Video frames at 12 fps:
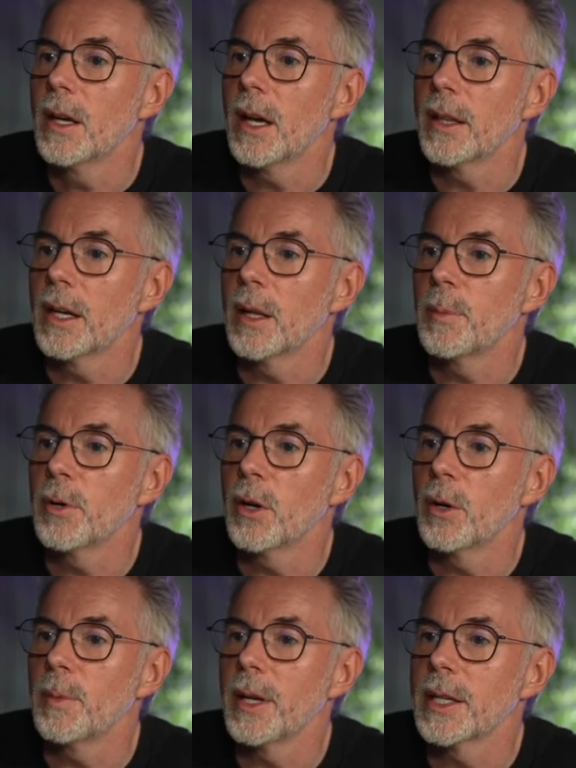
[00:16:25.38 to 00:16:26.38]
And then I'll put
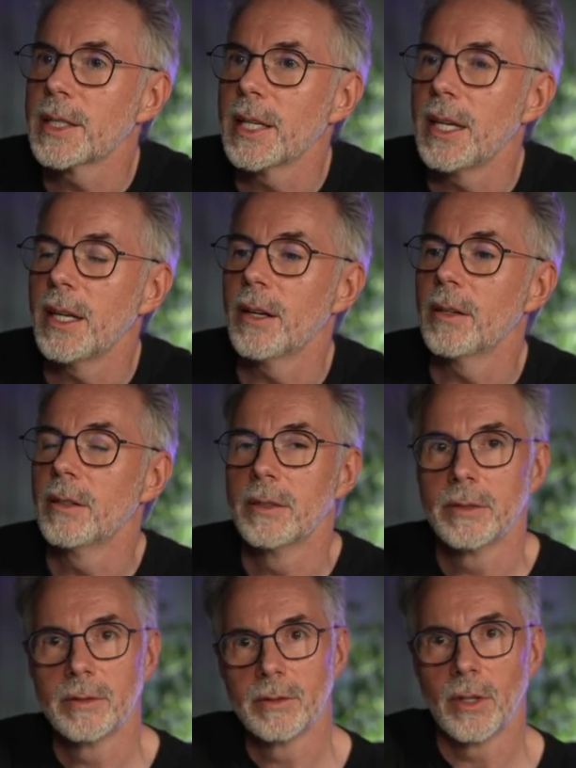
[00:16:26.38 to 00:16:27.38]
OBS here
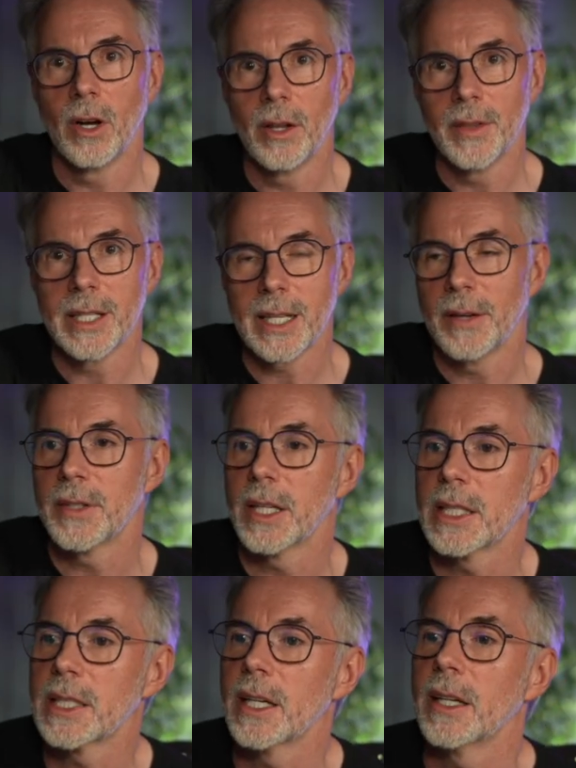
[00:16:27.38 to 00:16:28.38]
on this
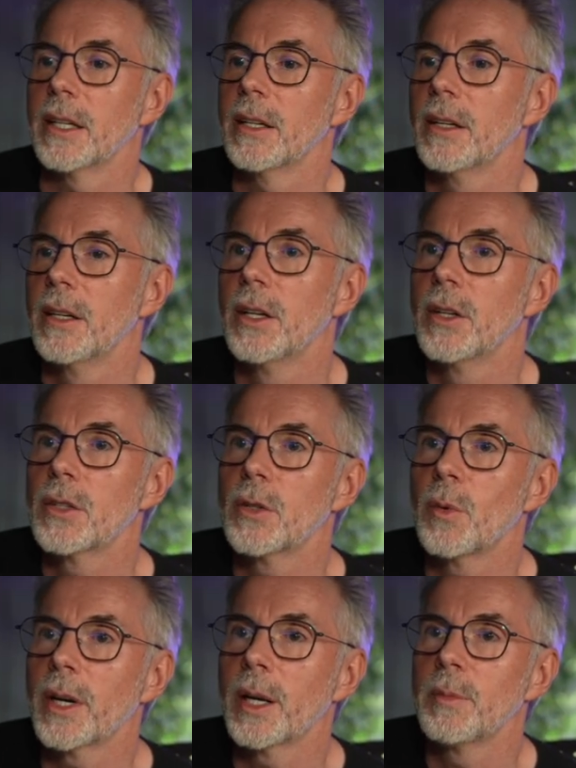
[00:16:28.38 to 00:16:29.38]
left-hand side. So
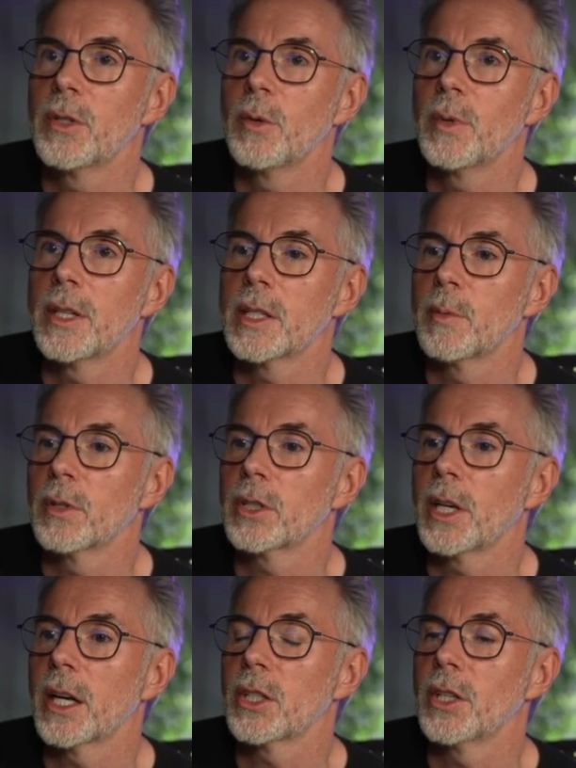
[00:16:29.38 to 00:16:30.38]
what I'm doing with this
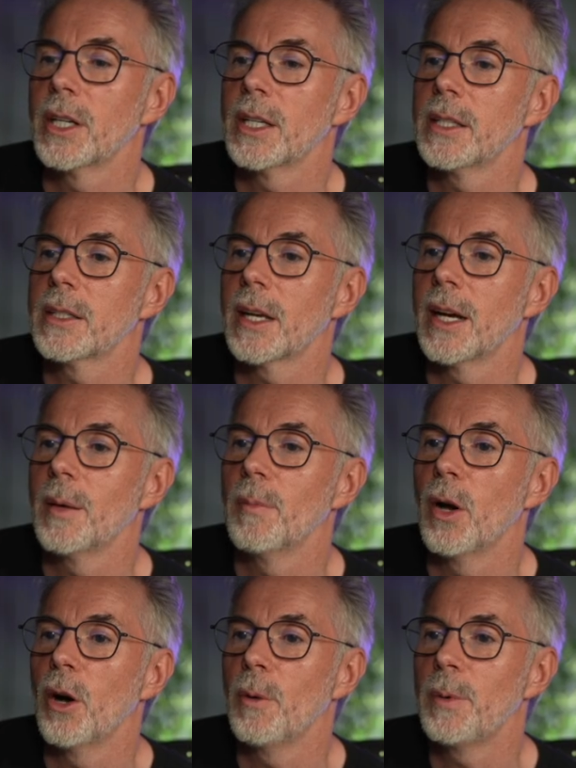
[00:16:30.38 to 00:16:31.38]
multi-action is I'm
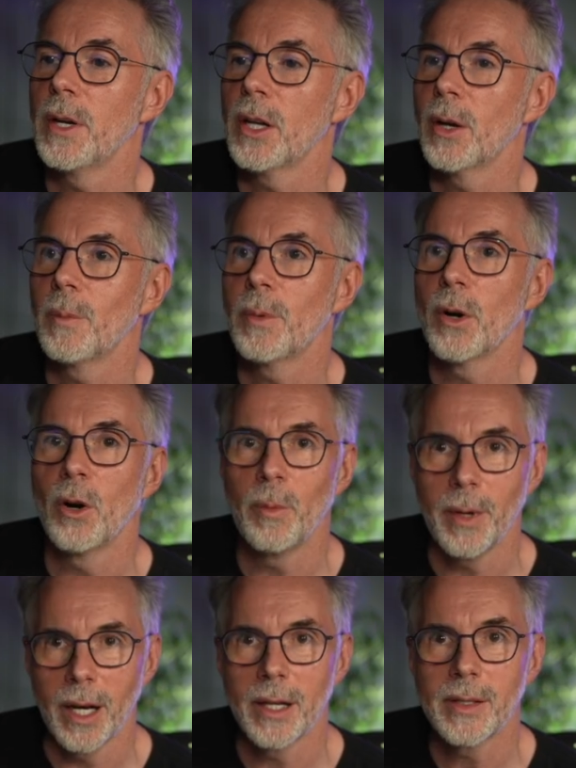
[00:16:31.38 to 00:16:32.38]
opening up
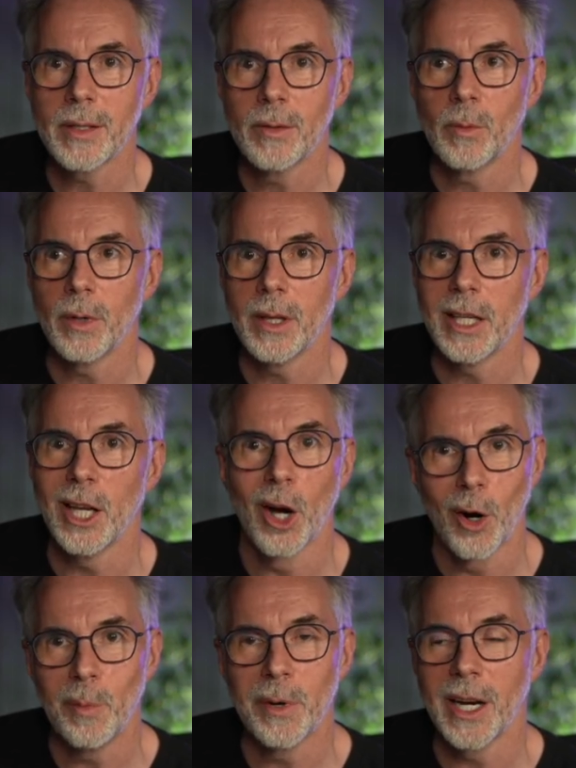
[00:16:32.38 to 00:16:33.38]
OBS with the
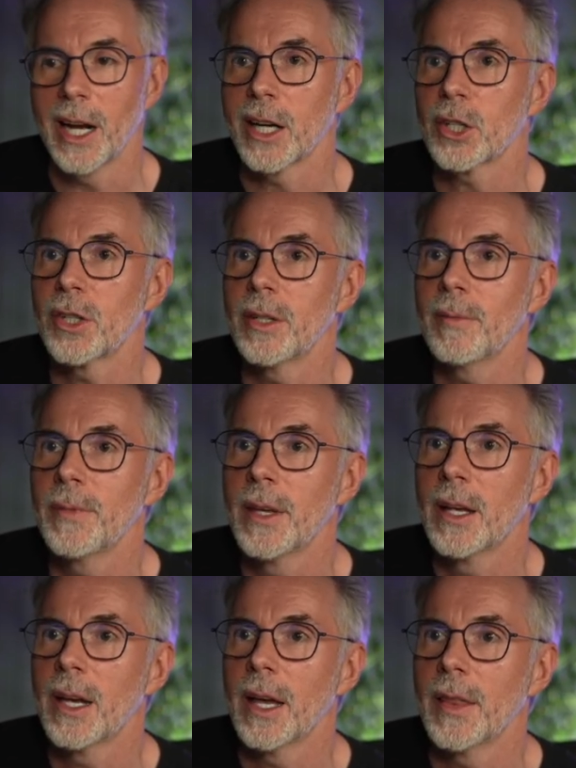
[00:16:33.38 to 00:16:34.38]
open action.
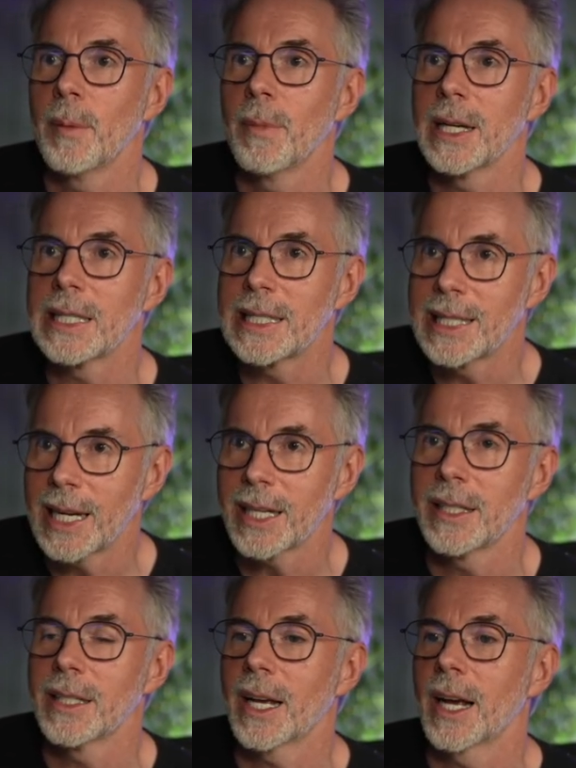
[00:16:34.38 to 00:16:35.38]
And then my
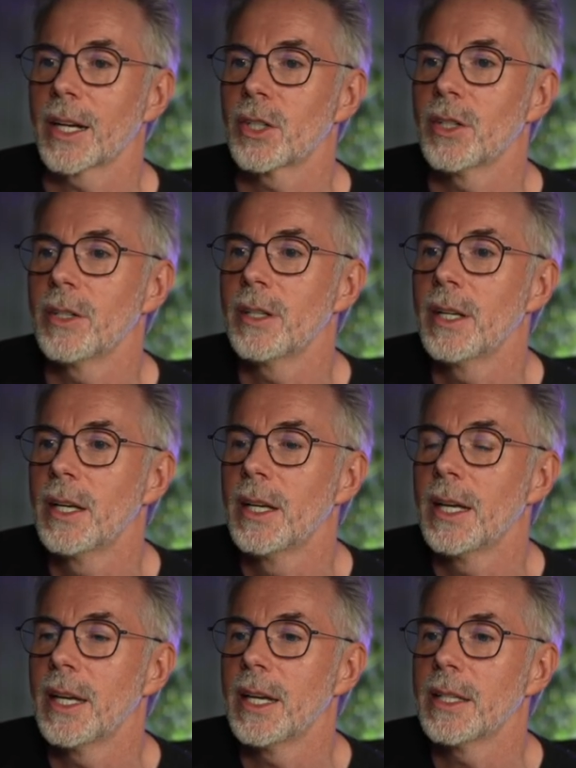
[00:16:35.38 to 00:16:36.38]
second action
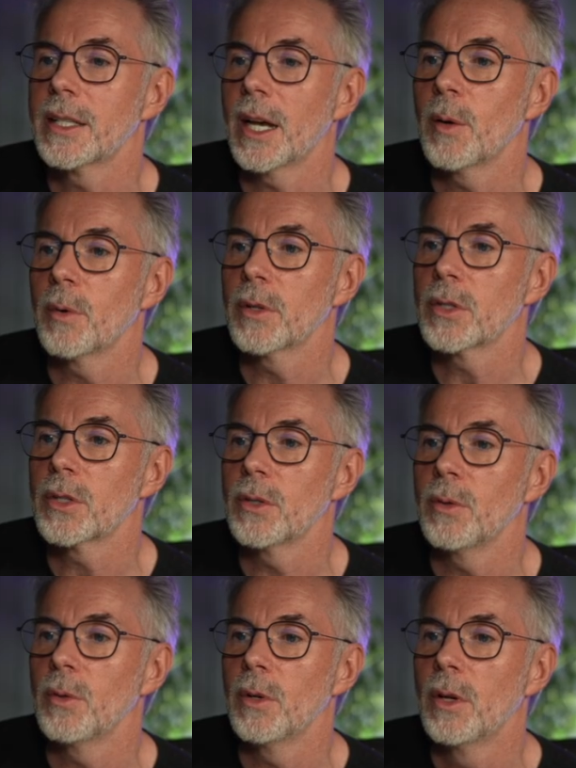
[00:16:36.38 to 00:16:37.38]
is I want
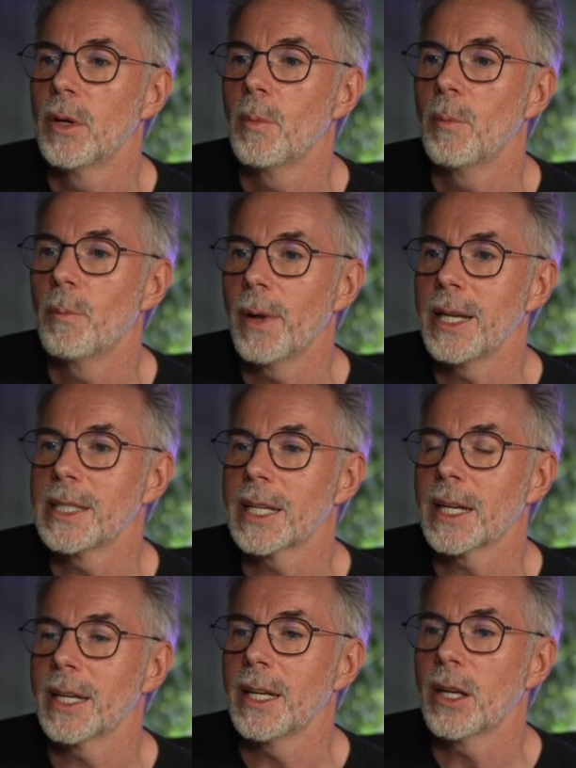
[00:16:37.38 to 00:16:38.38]
to
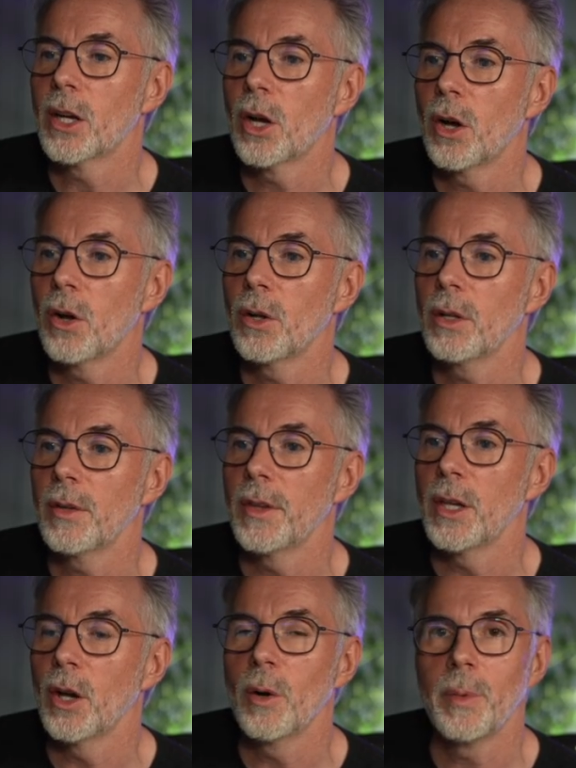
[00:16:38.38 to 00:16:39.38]
basically call
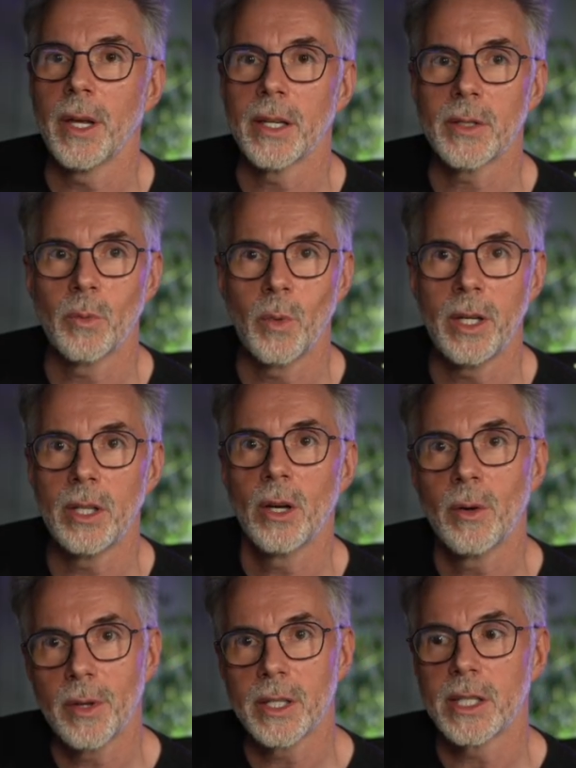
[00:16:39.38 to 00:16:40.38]
the OBS
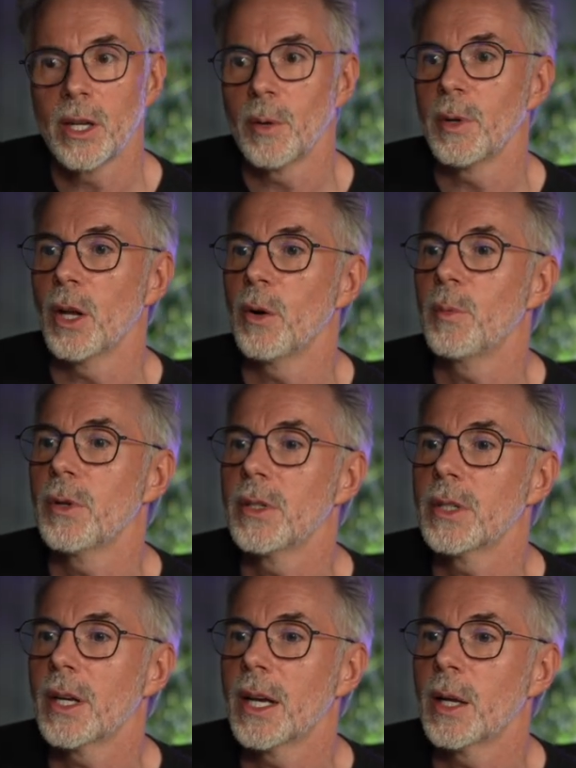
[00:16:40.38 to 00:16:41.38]
window that's now been
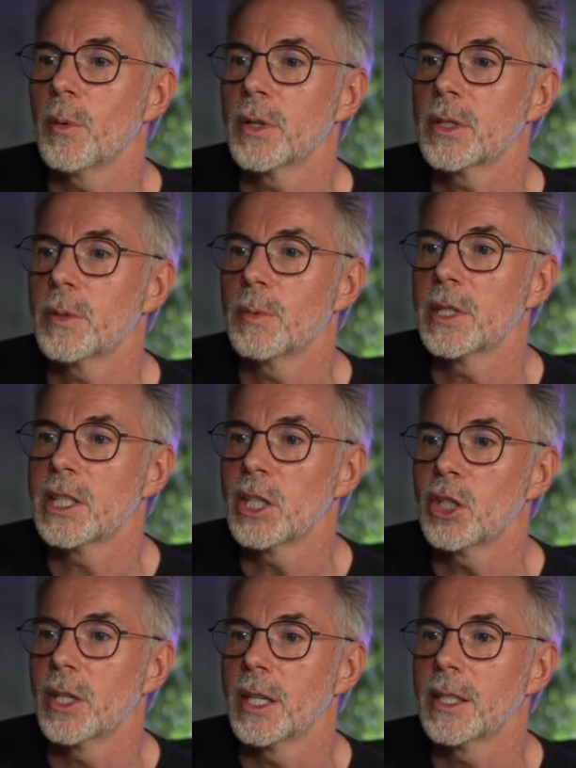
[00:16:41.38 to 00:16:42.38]
opened, and I want to
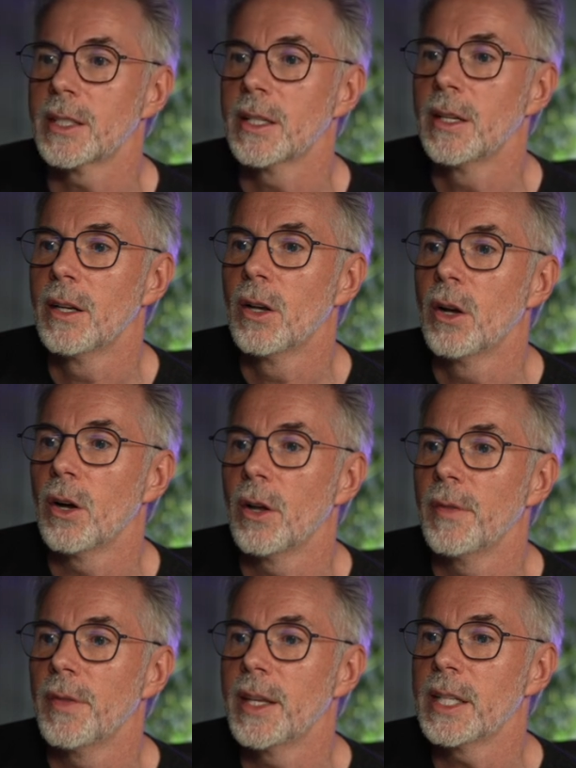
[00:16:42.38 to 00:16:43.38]
position it
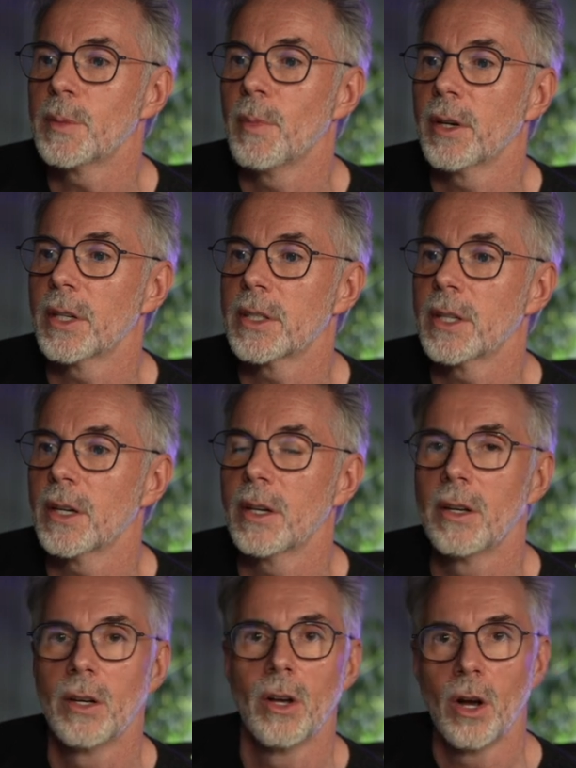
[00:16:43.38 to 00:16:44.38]
on this monitor
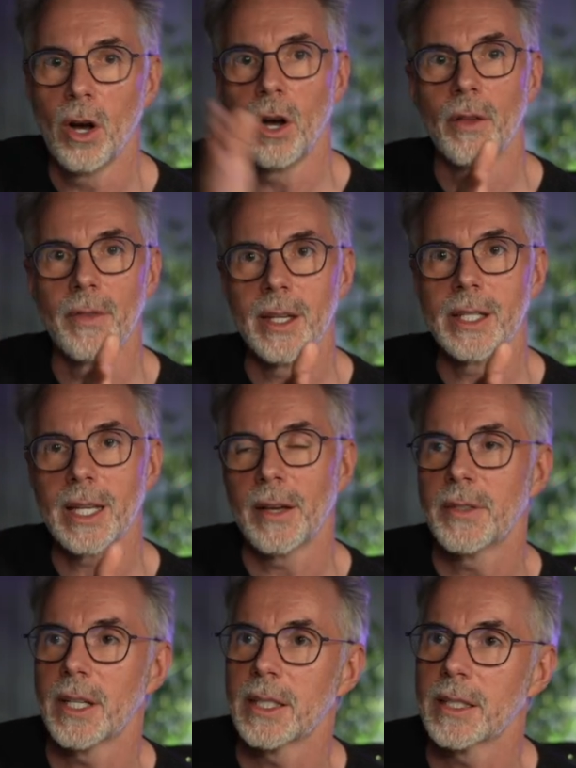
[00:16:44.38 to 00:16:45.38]
on this
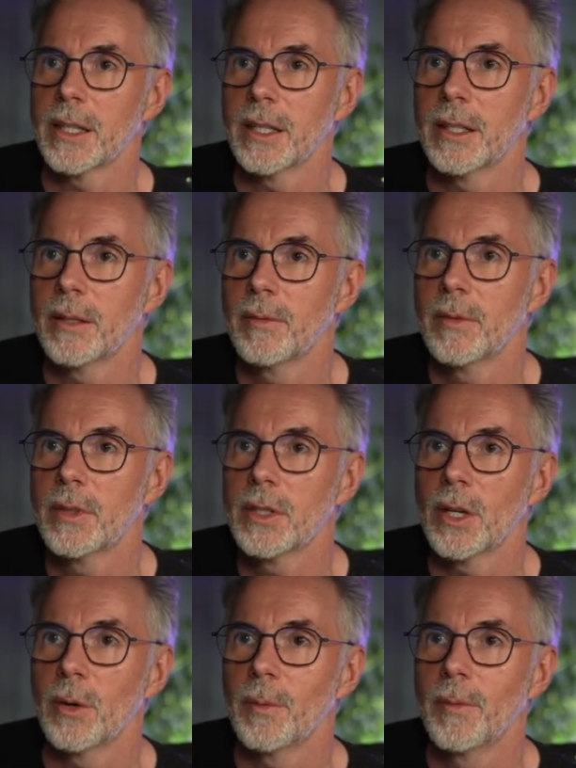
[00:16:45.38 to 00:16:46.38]
left-hand side.
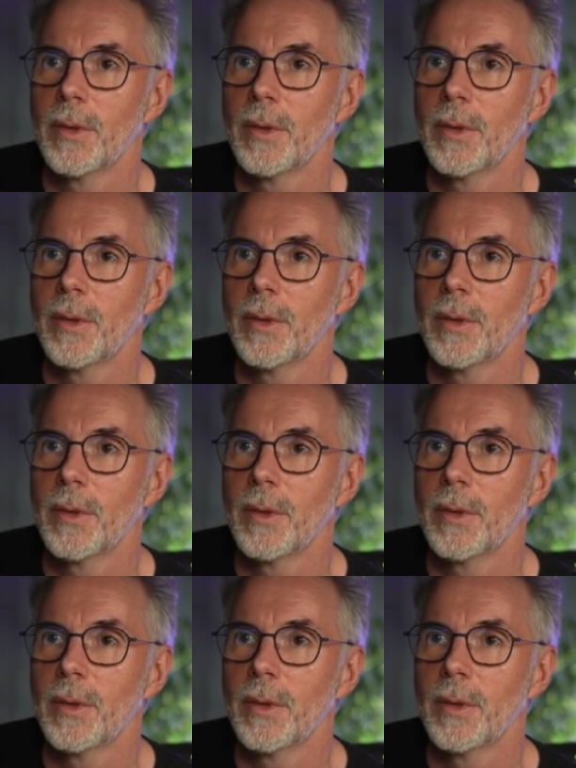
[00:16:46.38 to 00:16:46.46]
So